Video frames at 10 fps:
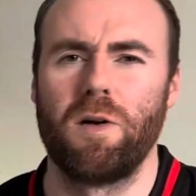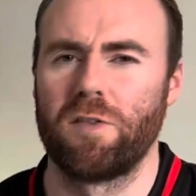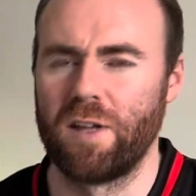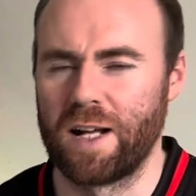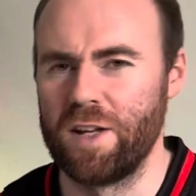
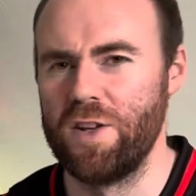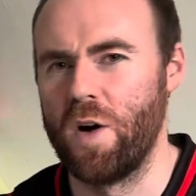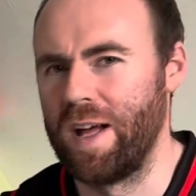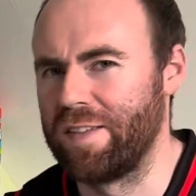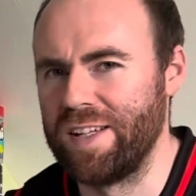like a
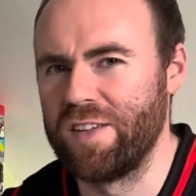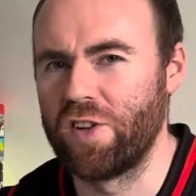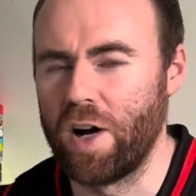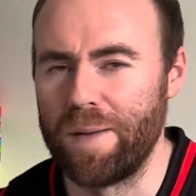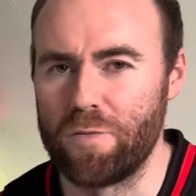niacin
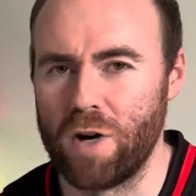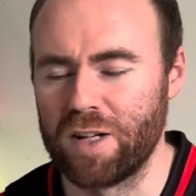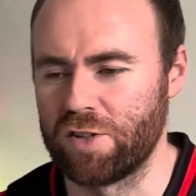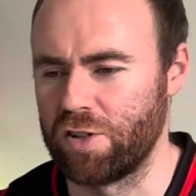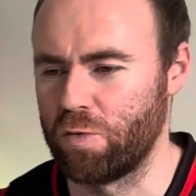type
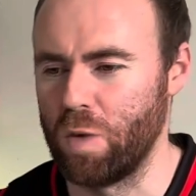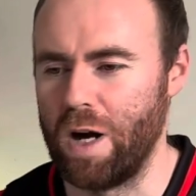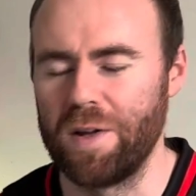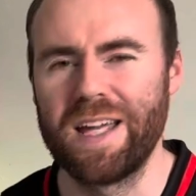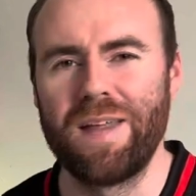rush as well.
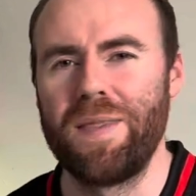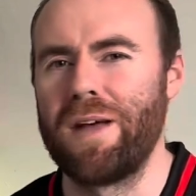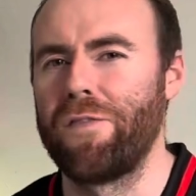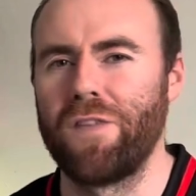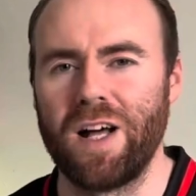You're getting that
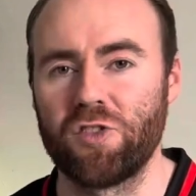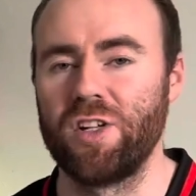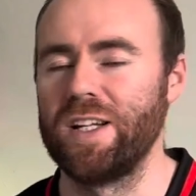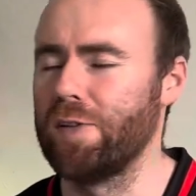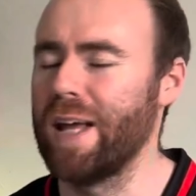
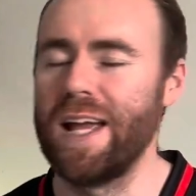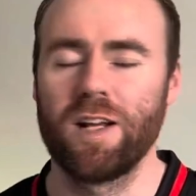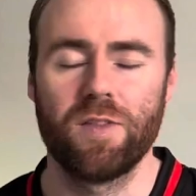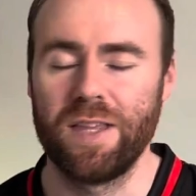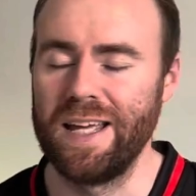flushing, you're
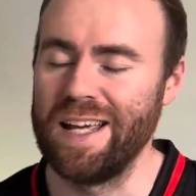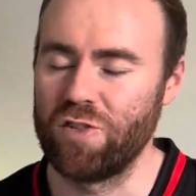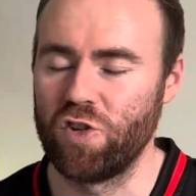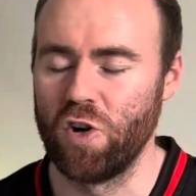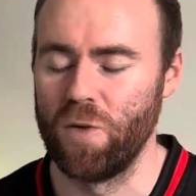getting the
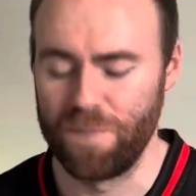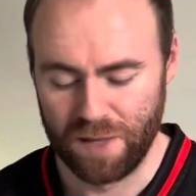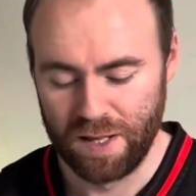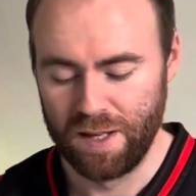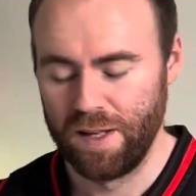itch on.
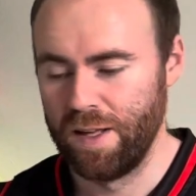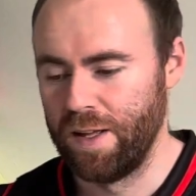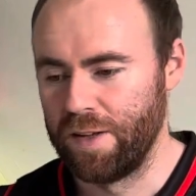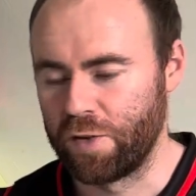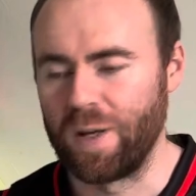
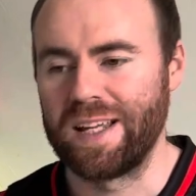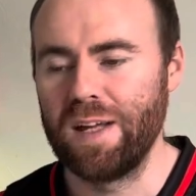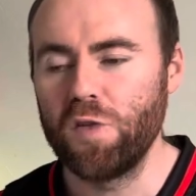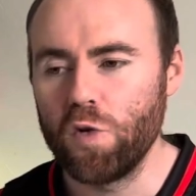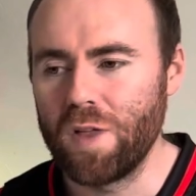So it
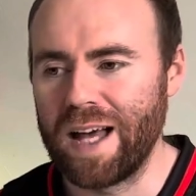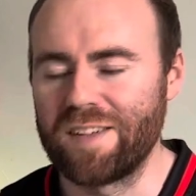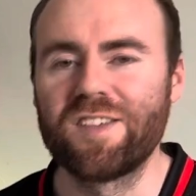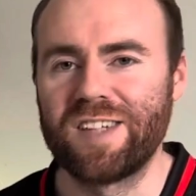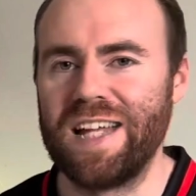gives you that
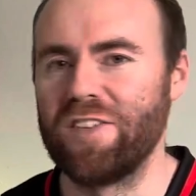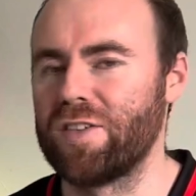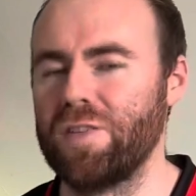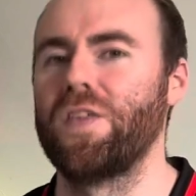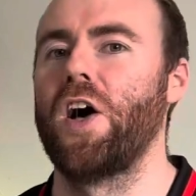sense
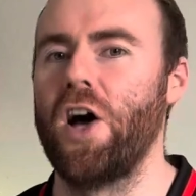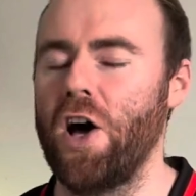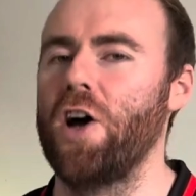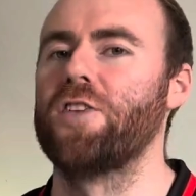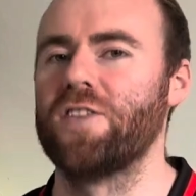of
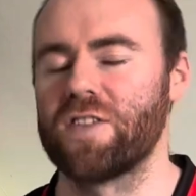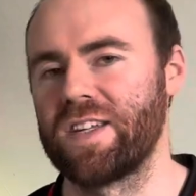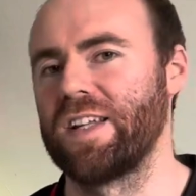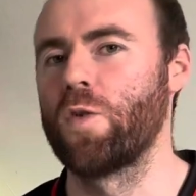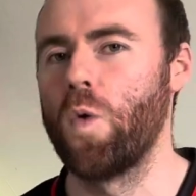
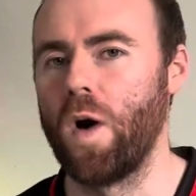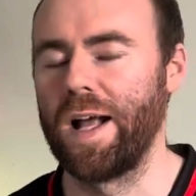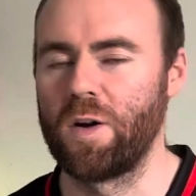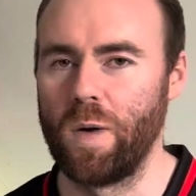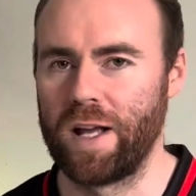urgency quite
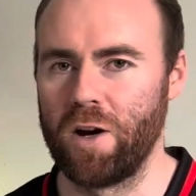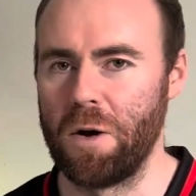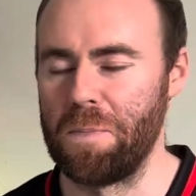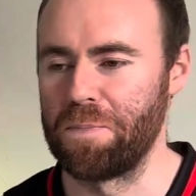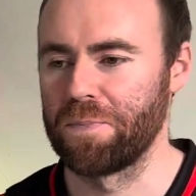quick
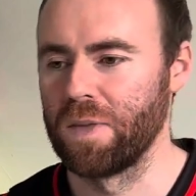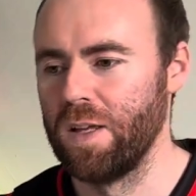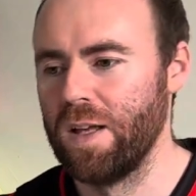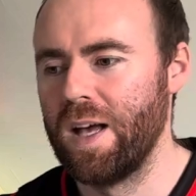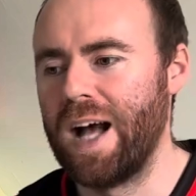on.
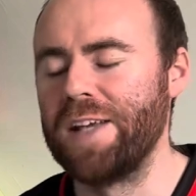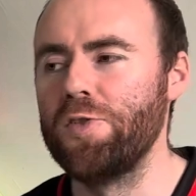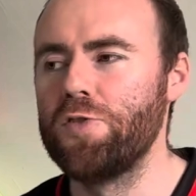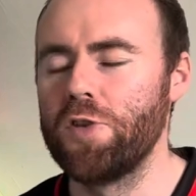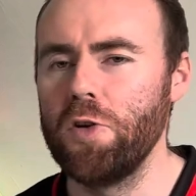And you
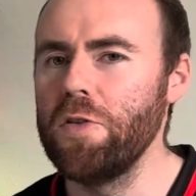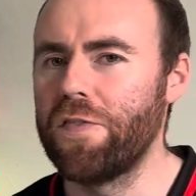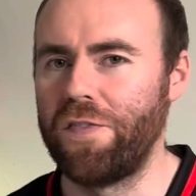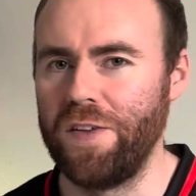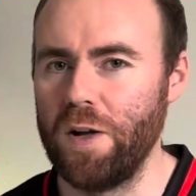do
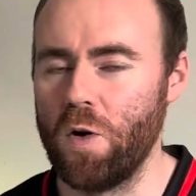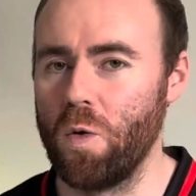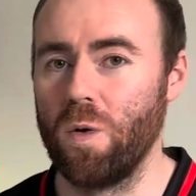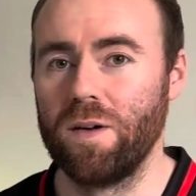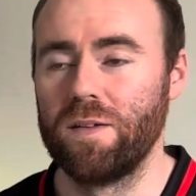feel